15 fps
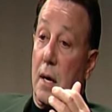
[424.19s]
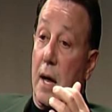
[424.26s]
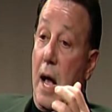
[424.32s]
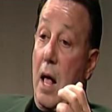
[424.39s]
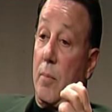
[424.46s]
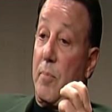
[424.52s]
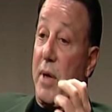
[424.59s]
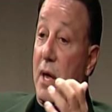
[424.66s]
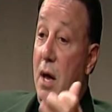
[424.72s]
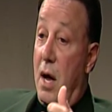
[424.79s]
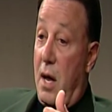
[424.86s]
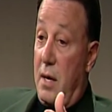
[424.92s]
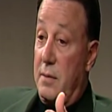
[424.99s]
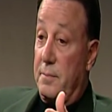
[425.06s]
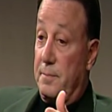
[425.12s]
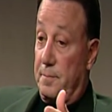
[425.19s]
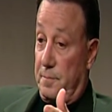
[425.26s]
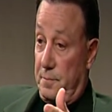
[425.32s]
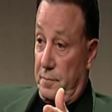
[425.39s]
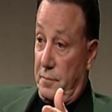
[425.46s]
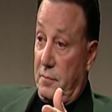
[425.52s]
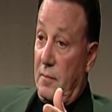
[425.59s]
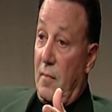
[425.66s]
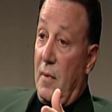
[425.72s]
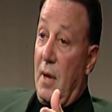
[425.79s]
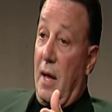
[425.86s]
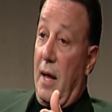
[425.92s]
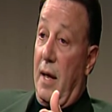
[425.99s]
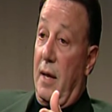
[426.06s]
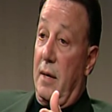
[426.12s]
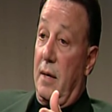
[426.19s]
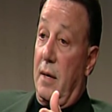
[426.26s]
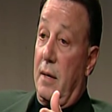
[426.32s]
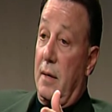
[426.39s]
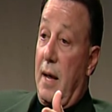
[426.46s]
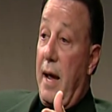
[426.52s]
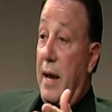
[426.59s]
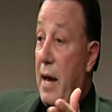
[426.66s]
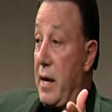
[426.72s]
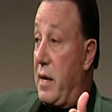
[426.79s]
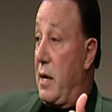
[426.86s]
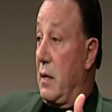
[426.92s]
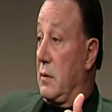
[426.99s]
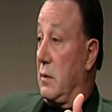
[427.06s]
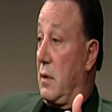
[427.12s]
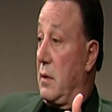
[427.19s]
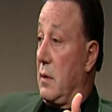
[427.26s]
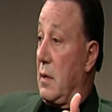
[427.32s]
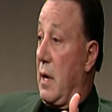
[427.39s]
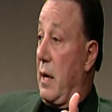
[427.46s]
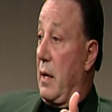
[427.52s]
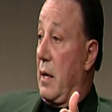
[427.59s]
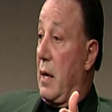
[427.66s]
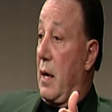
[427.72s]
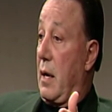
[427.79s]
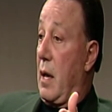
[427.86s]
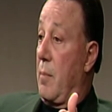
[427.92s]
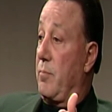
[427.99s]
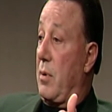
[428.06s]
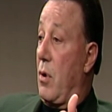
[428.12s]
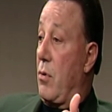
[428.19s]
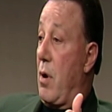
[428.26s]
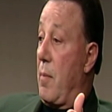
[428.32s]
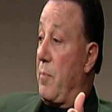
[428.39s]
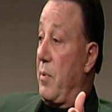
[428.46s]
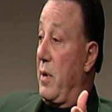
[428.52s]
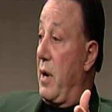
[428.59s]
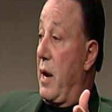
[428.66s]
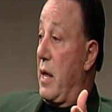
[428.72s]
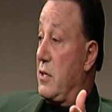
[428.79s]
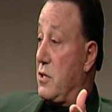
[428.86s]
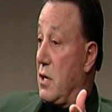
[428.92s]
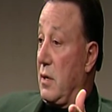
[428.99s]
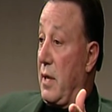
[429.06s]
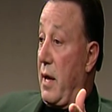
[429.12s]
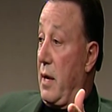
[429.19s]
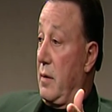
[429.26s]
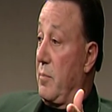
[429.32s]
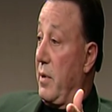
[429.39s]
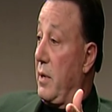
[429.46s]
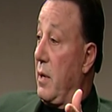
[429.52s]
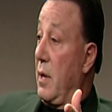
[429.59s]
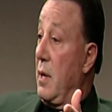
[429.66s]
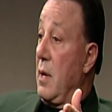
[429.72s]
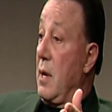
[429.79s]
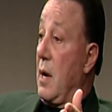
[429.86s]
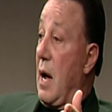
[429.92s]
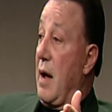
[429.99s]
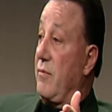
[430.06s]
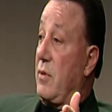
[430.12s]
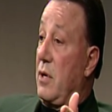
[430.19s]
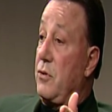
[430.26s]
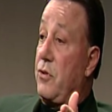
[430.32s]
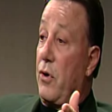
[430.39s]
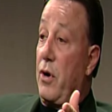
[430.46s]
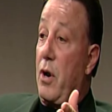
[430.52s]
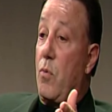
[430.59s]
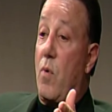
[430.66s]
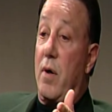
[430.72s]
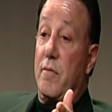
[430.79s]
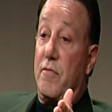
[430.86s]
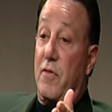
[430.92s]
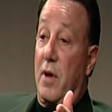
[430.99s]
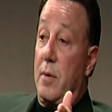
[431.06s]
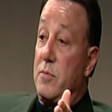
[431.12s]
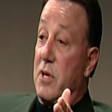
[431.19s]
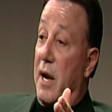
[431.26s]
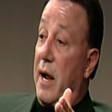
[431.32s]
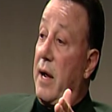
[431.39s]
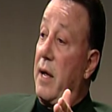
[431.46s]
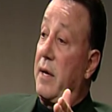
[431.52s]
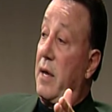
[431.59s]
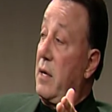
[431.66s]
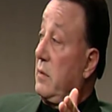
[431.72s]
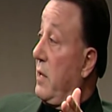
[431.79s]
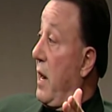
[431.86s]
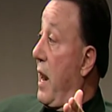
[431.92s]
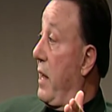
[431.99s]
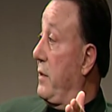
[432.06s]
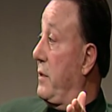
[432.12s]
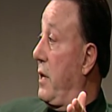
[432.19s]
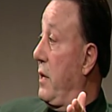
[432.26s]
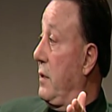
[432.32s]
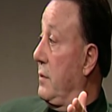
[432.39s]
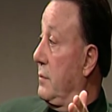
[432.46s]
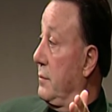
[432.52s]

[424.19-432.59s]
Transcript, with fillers: I'll be on, and I get killed. I, I get blown up in an Escalade. But I've done 31 films, and I got killed in 18.